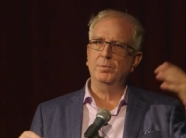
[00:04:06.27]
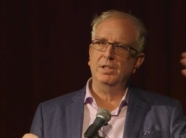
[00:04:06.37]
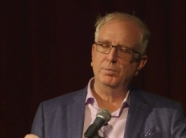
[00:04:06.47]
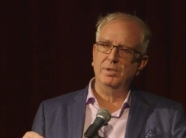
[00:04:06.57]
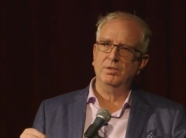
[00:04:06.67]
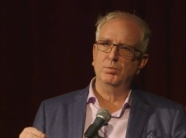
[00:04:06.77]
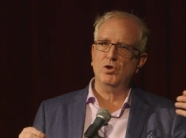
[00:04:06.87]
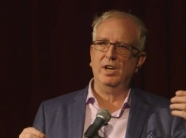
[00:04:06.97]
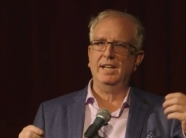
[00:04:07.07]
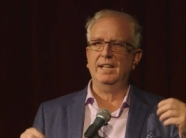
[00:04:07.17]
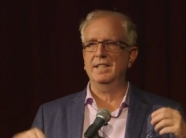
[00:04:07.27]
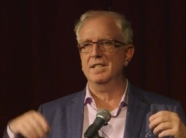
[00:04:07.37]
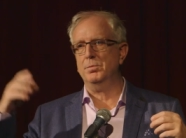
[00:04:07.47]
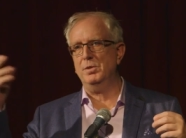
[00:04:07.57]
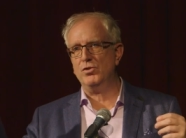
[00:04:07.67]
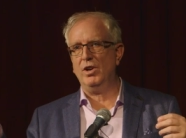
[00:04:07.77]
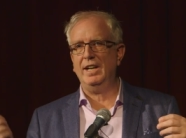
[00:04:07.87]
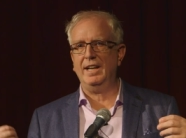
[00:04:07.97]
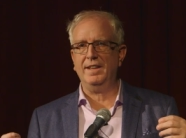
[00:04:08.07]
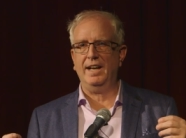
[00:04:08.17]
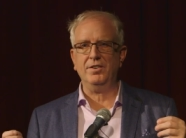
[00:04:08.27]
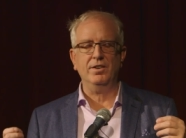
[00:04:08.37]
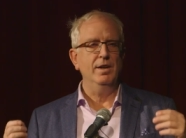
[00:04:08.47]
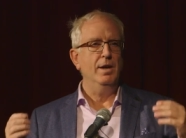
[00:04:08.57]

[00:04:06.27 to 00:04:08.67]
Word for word: we, we try and get this and we'll try and get that.